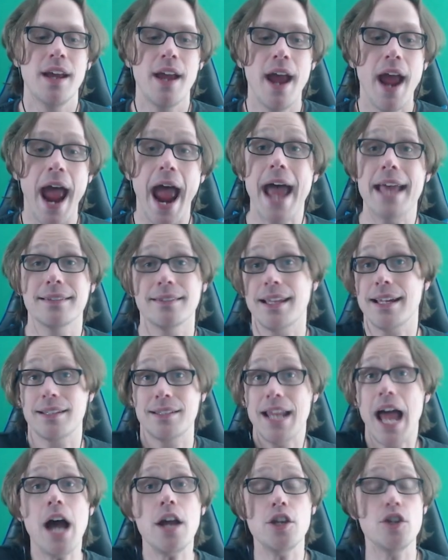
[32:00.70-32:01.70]
and like
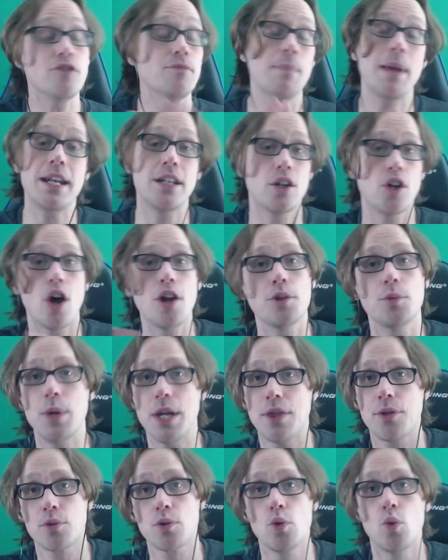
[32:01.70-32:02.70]
now you've made it all the way
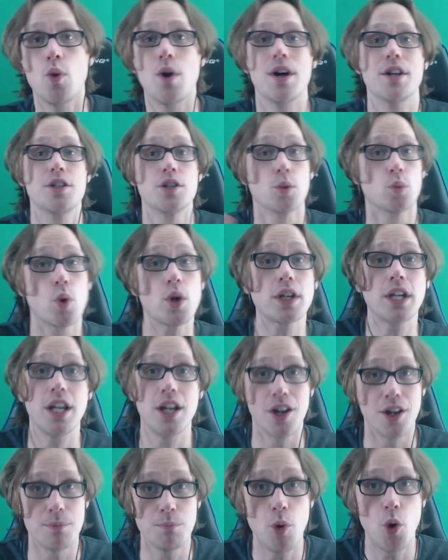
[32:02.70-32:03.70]
through one, you're
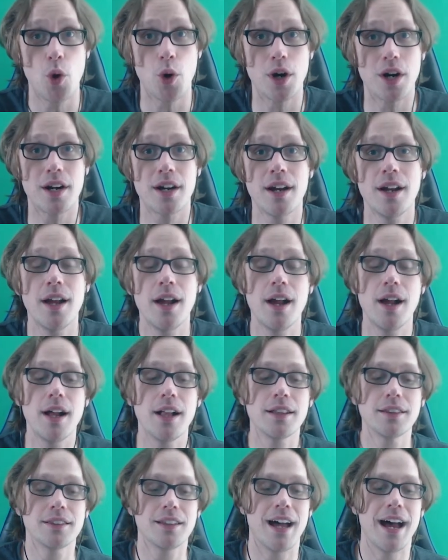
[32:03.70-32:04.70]
working on more.
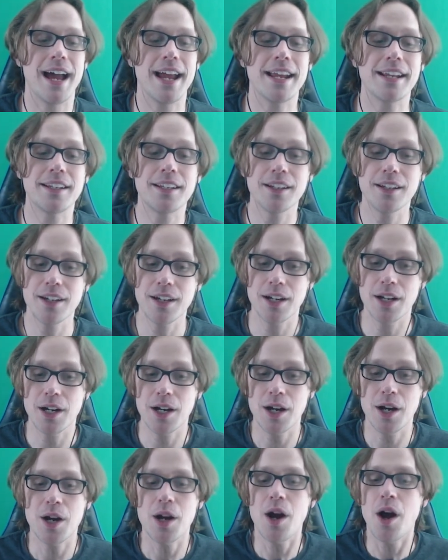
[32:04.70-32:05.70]
Like
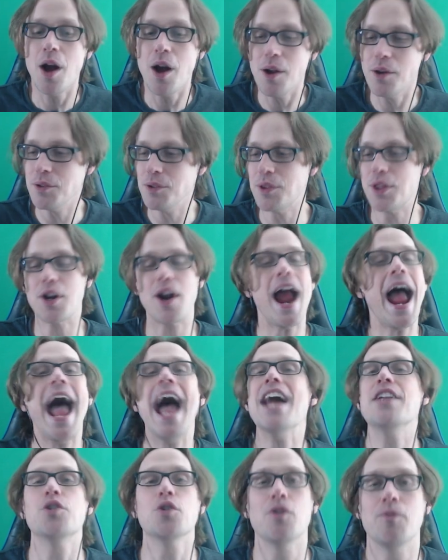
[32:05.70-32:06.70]
there
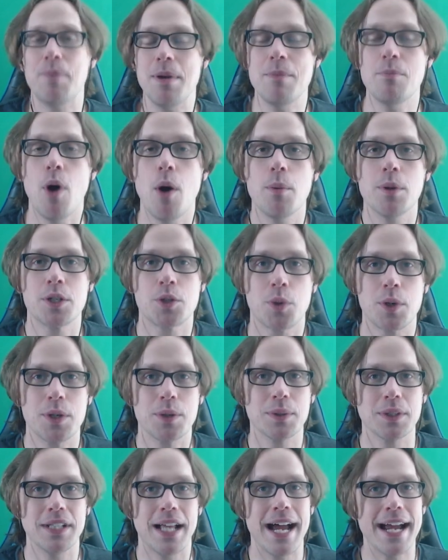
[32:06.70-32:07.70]
had to have been moments where you
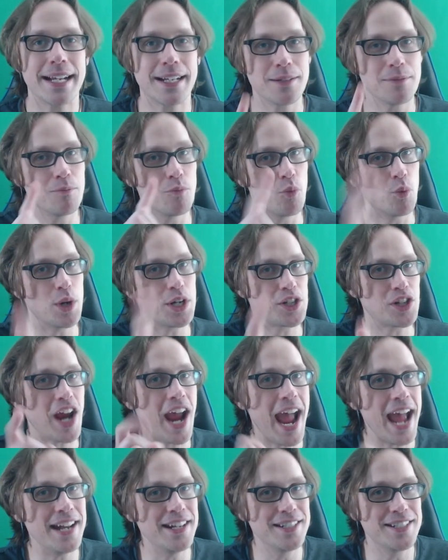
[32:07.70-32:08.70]
were like, wish I
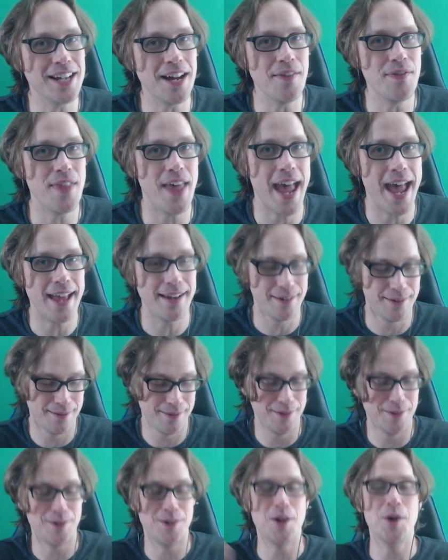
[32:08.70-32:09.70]
hadn't done that.
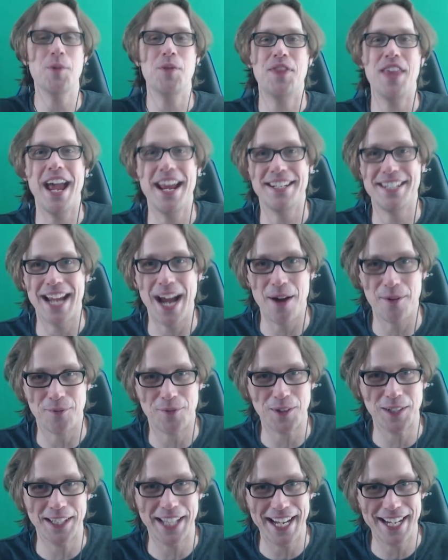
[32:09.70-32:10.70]
Note that down for later.